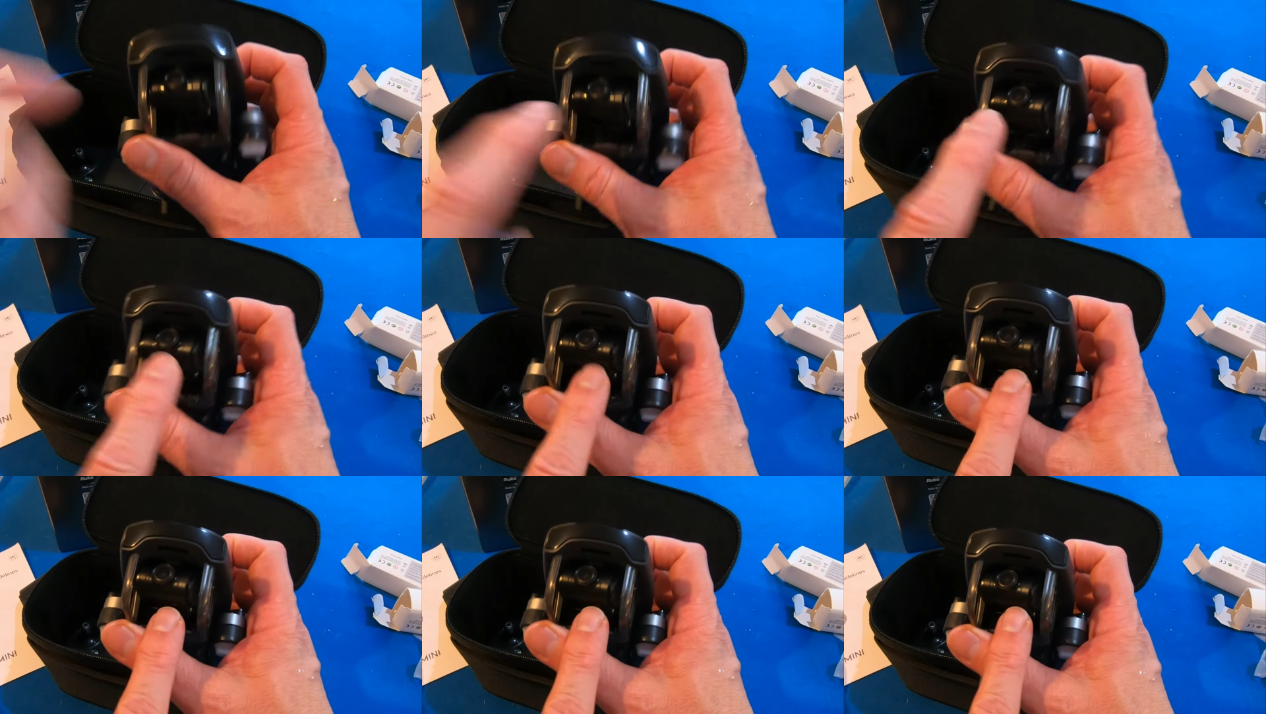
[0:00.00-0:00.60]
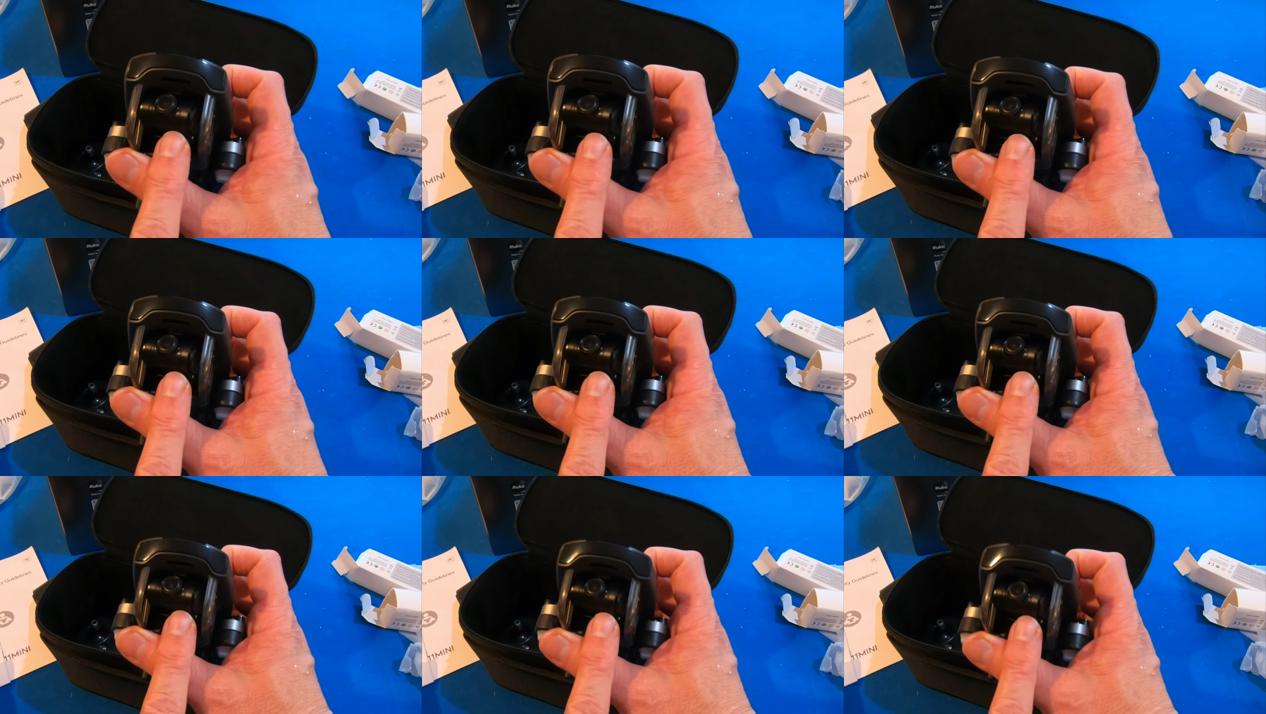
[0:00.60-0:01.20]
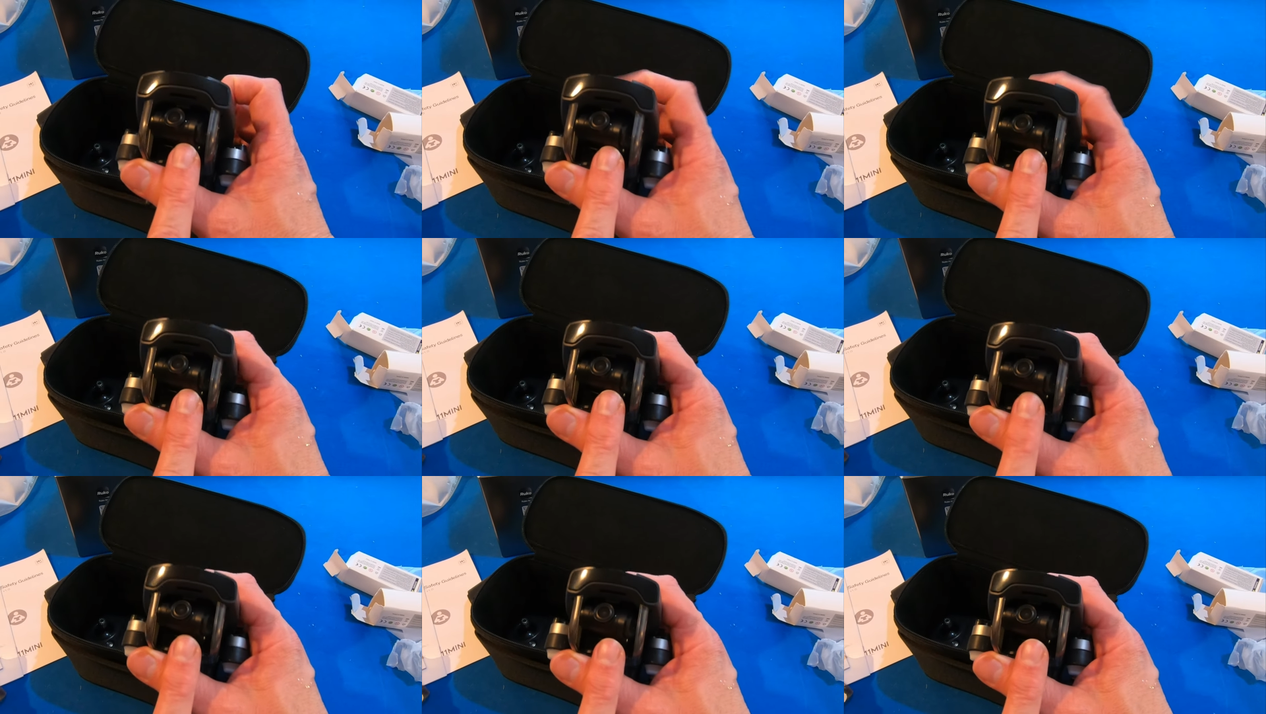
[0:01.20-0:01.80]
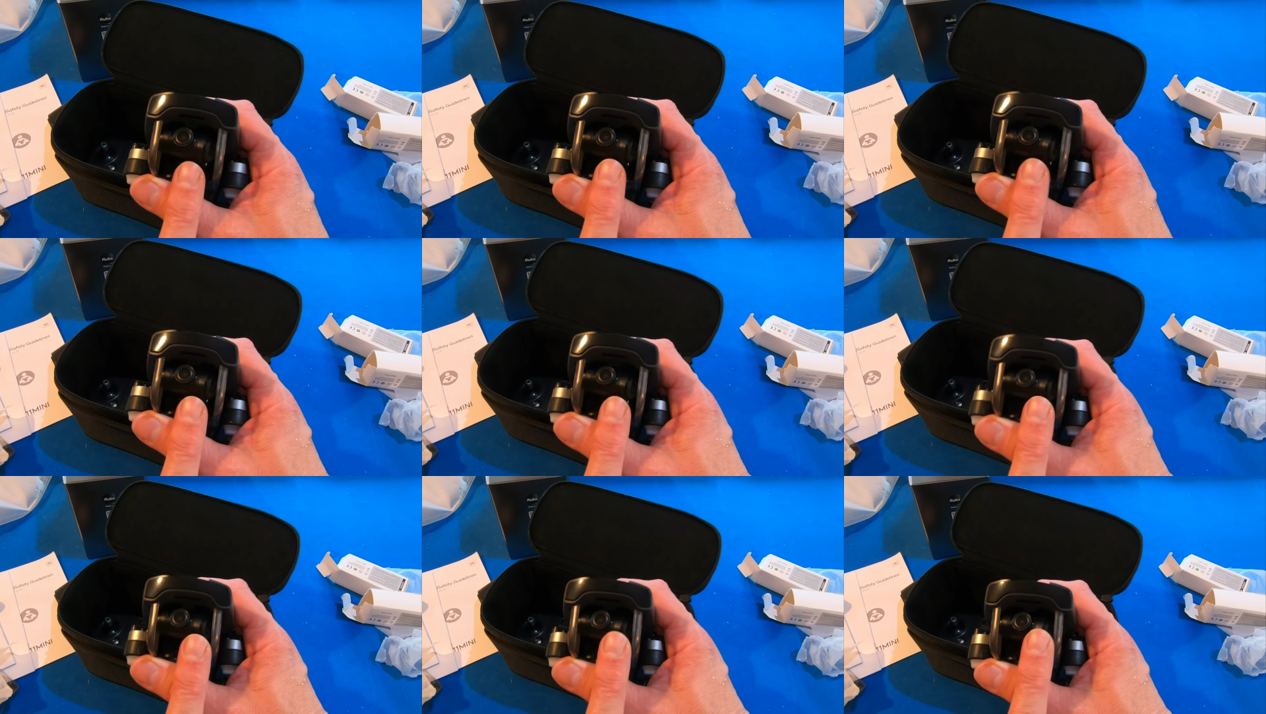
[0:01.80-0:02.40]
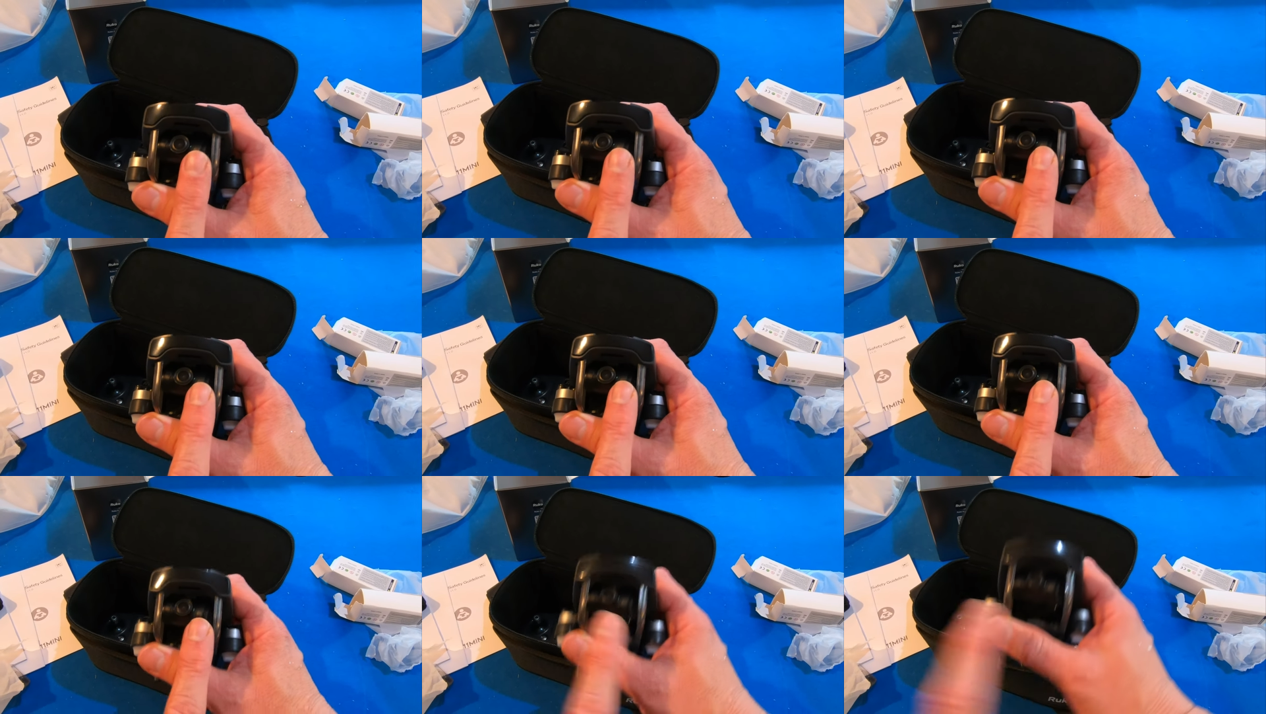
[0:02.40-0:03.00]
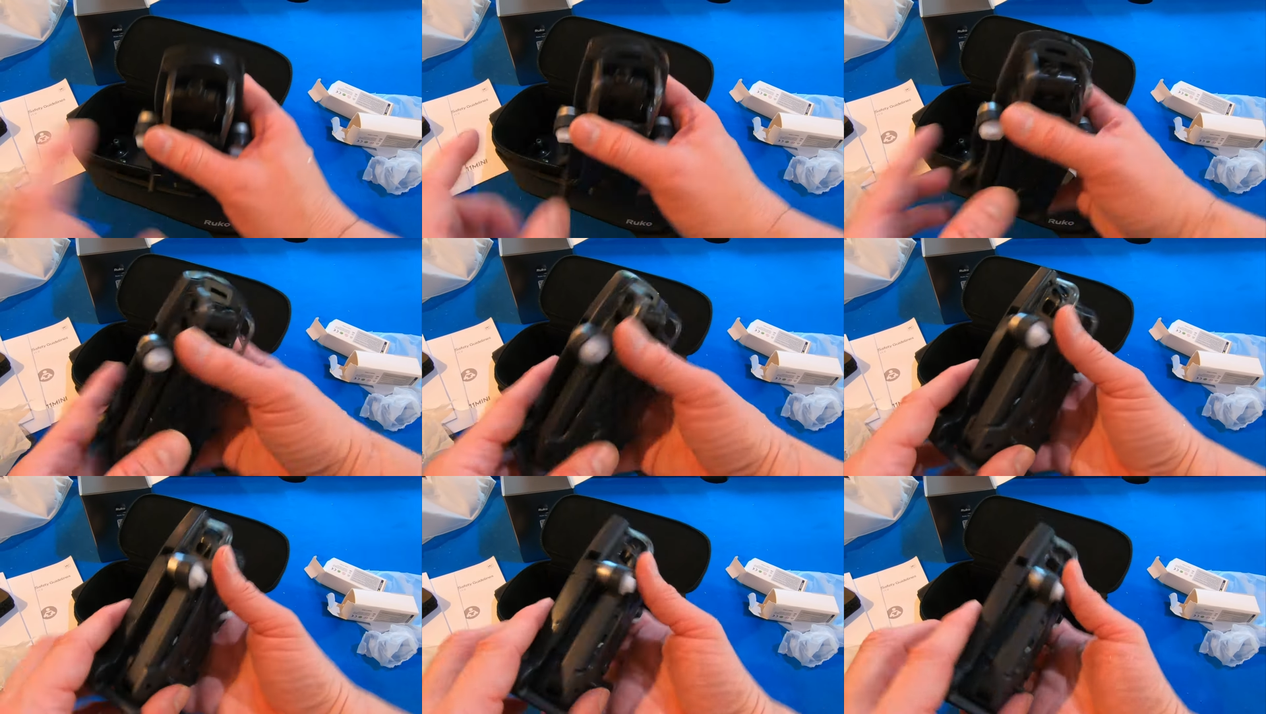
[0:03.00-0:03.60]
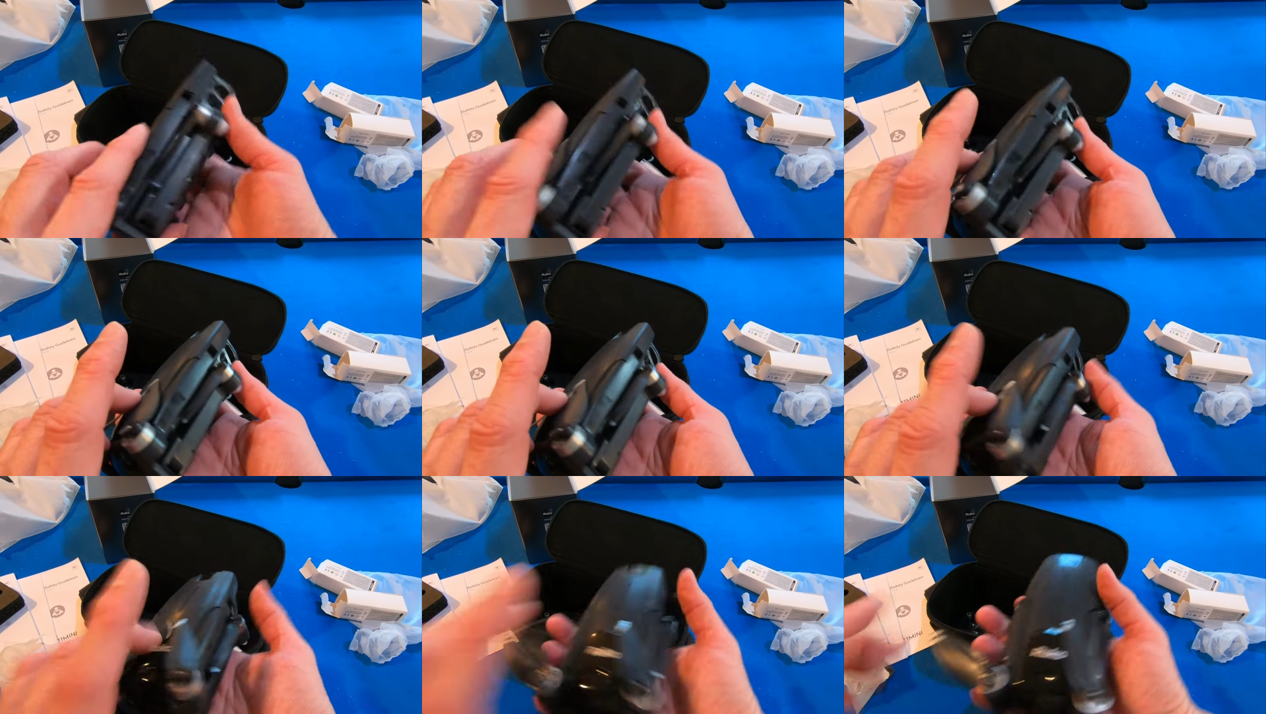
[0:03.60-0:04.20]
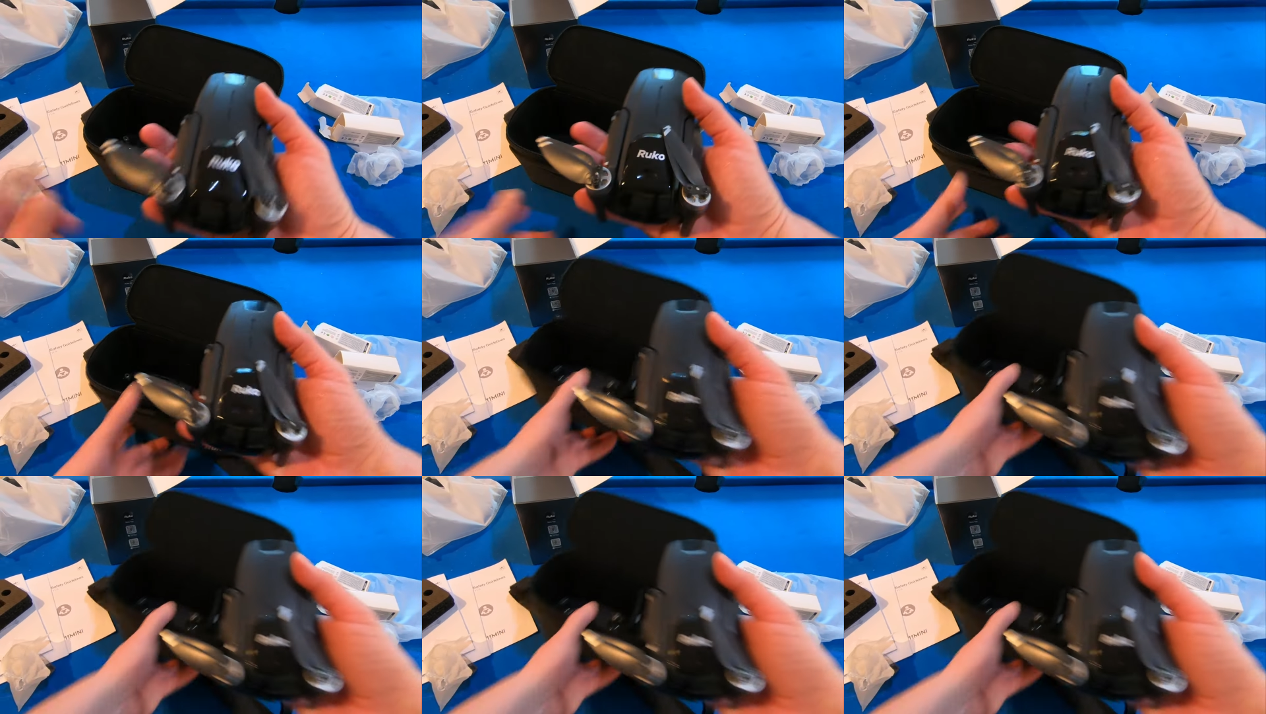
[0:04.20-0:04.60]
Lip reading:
(no speaker visible)